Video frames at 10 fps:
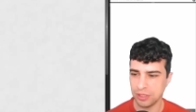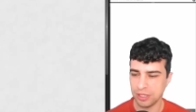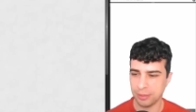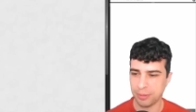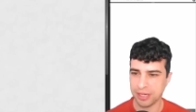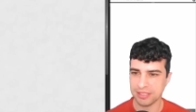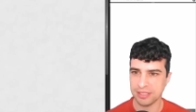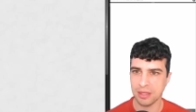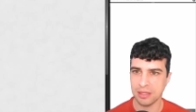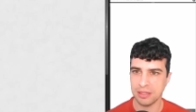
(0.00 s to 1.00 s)
in the
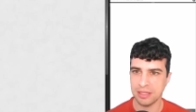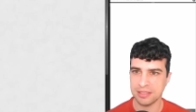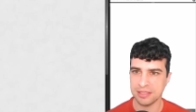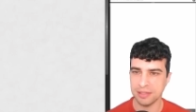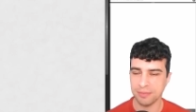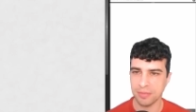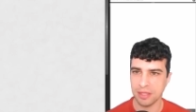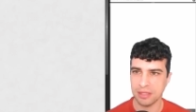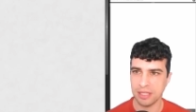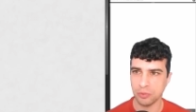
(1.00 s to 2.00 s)
past, let's see,
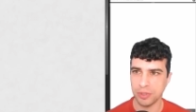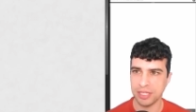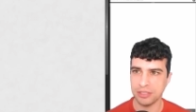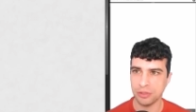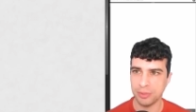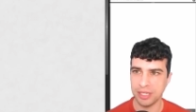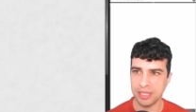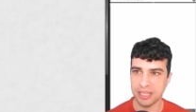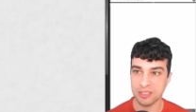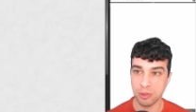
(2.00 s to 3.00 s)
that we need to be
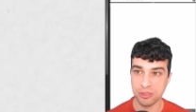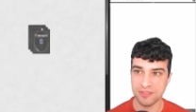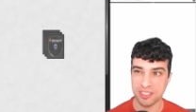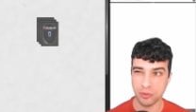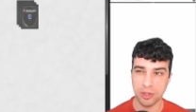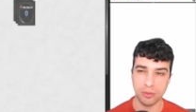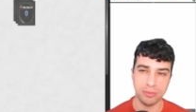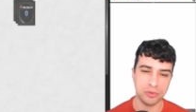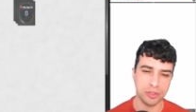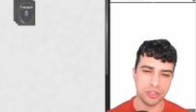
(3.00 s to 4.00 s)
explosive as well.
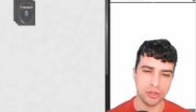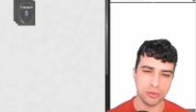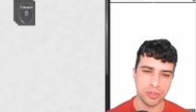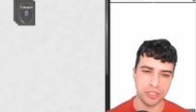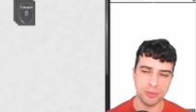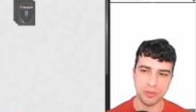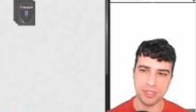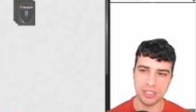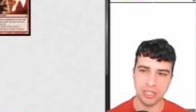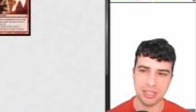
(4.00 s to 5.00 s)
Traditional dredge builds
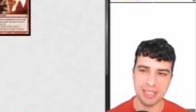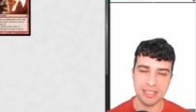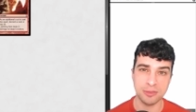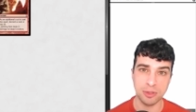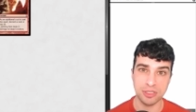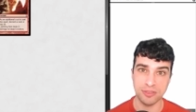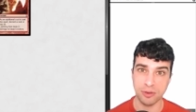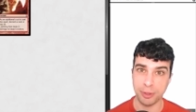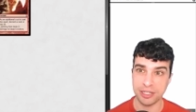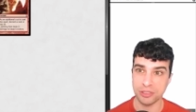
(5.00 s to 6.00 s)
are not that explosive
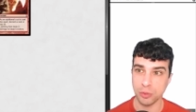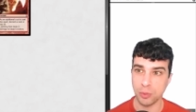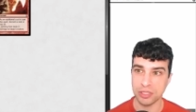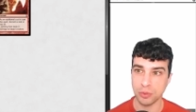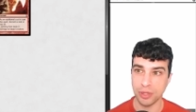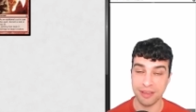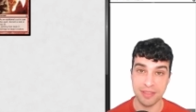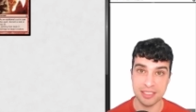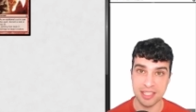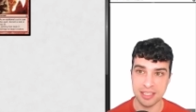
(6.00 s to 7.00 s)
compared to what we have
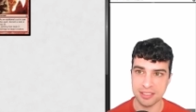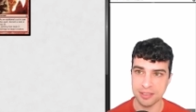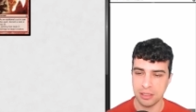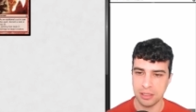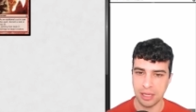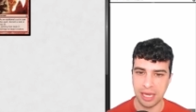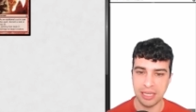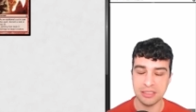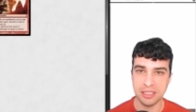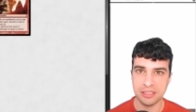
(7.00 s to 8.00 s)
these days.
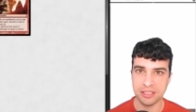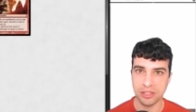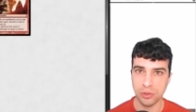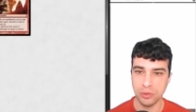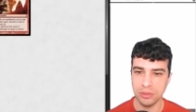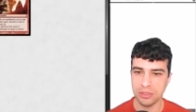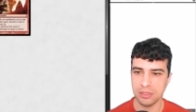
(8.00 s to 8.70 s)
8 years ago,